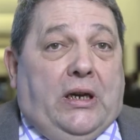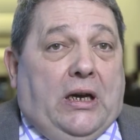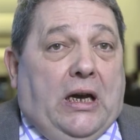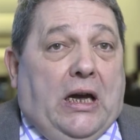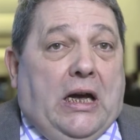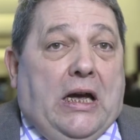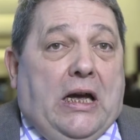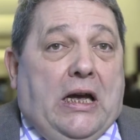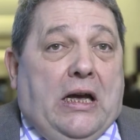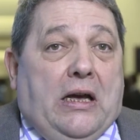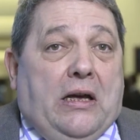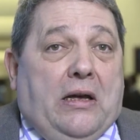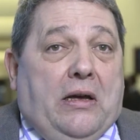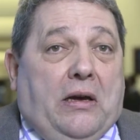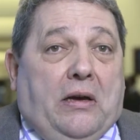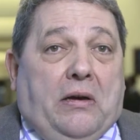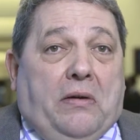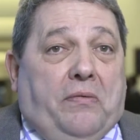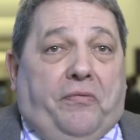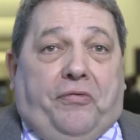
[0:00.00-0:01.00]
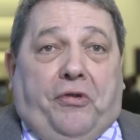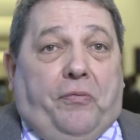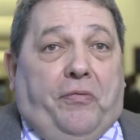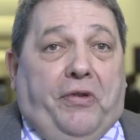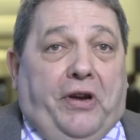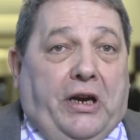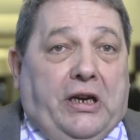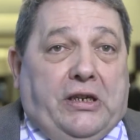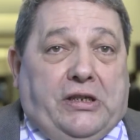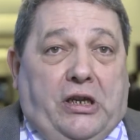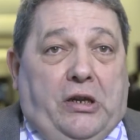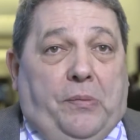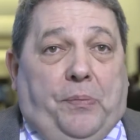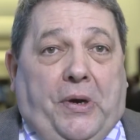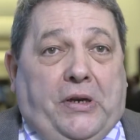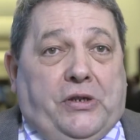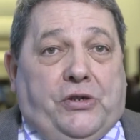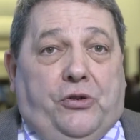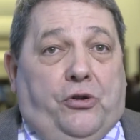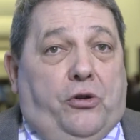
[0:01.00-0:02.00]
from various other
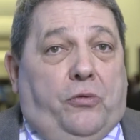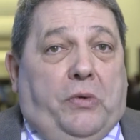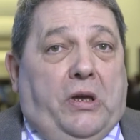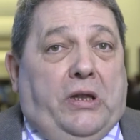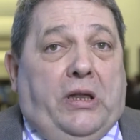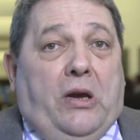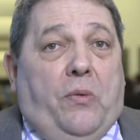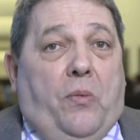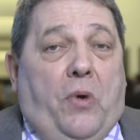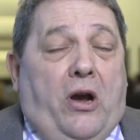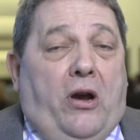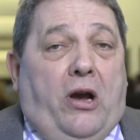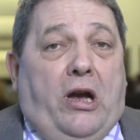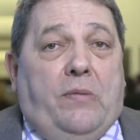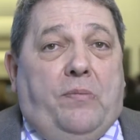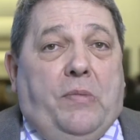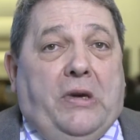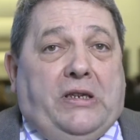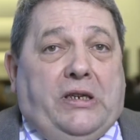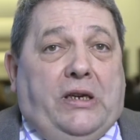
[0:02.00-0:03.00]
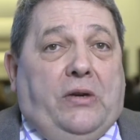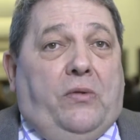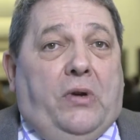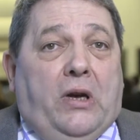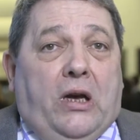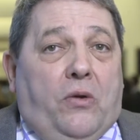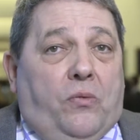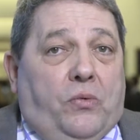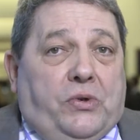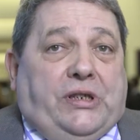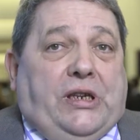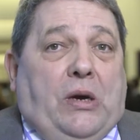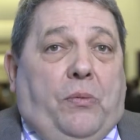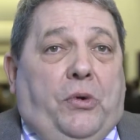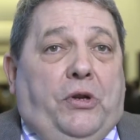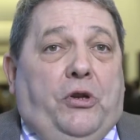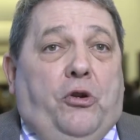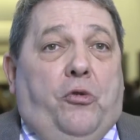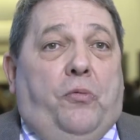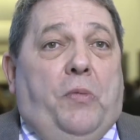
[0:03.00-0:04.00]
parts of Europe than they were in meeting with
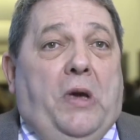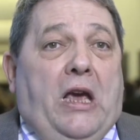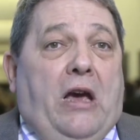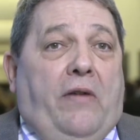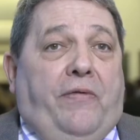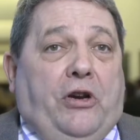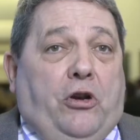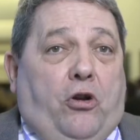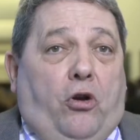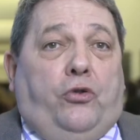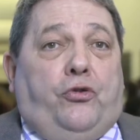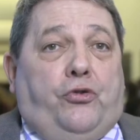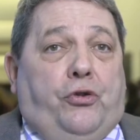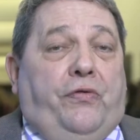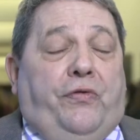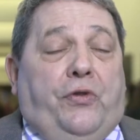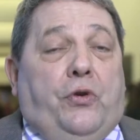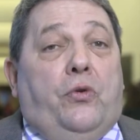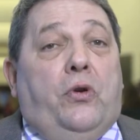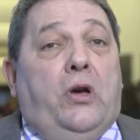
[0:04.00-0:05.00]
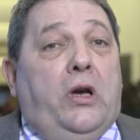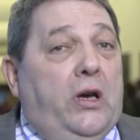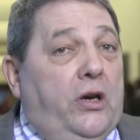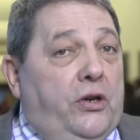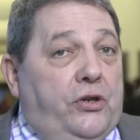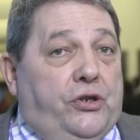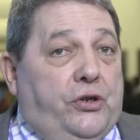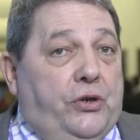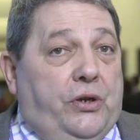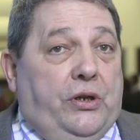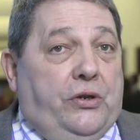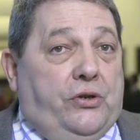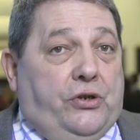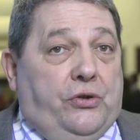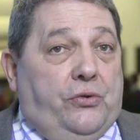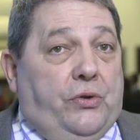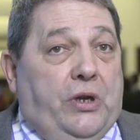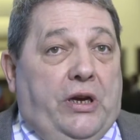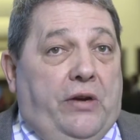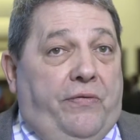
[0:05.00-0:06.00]
someone who may have a contrary view
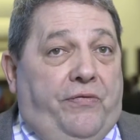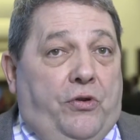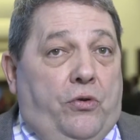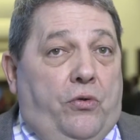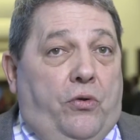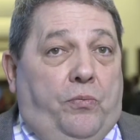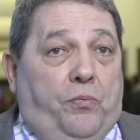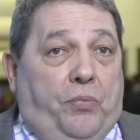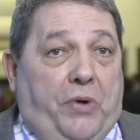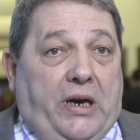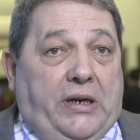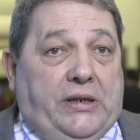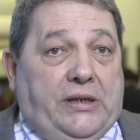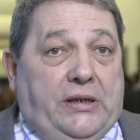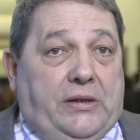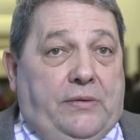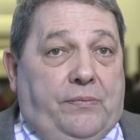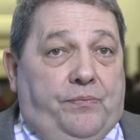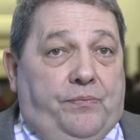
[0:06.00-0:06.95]
to their view on Brexit.